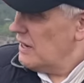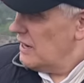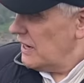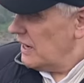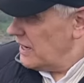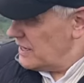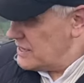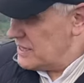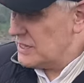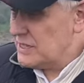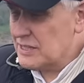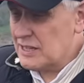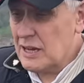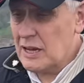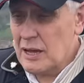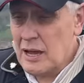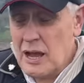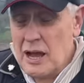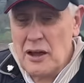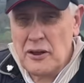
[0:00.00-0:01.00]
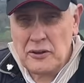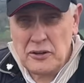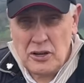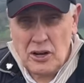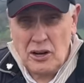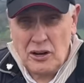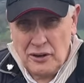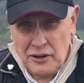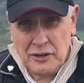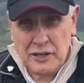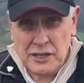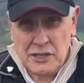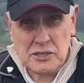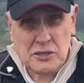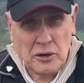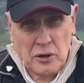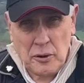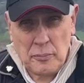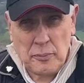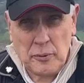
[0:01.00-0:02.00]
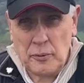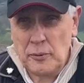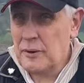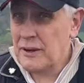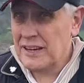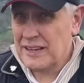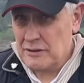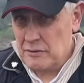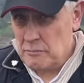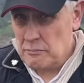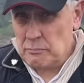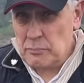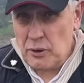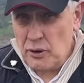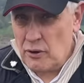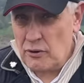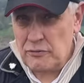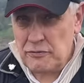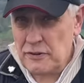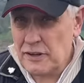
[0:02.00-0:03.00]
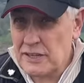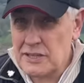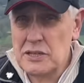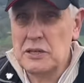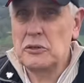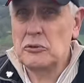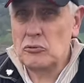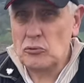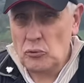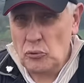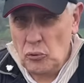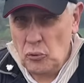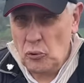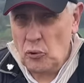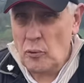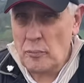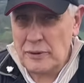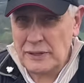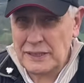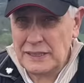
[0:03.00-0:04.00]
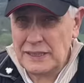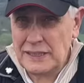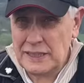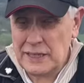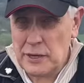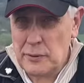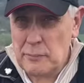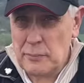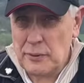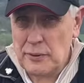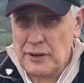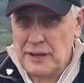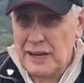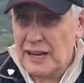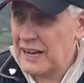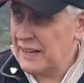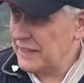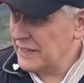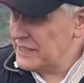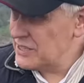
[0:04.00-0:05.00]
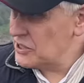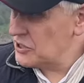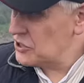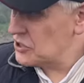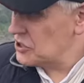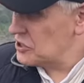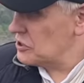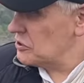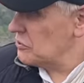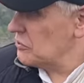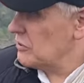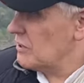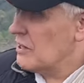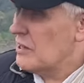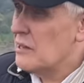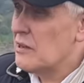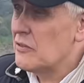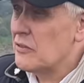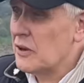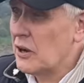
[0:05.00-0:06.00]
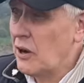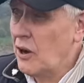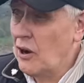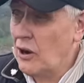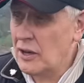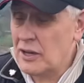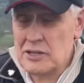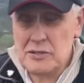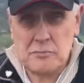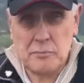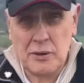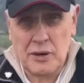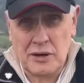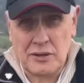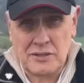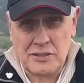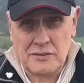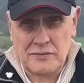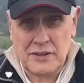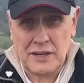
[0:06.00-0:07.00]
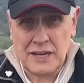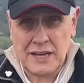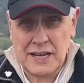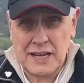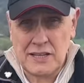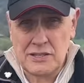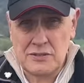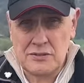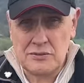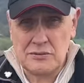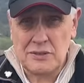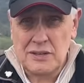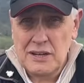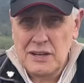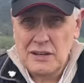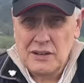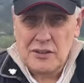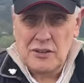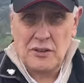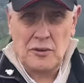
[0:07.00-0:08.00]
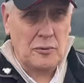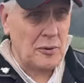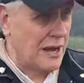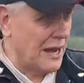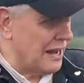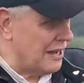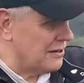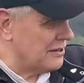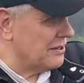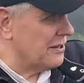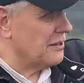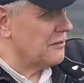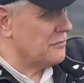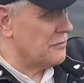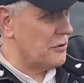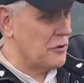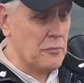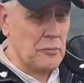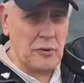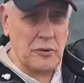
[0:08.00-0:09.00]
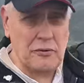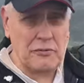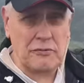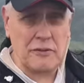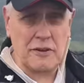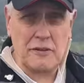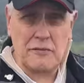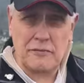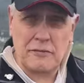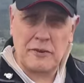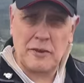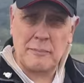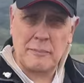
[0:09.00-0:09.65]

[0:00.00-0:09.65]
It is an archetypal, perfect Norman keep and it is still the highest part of the castle. You add a few more feet for the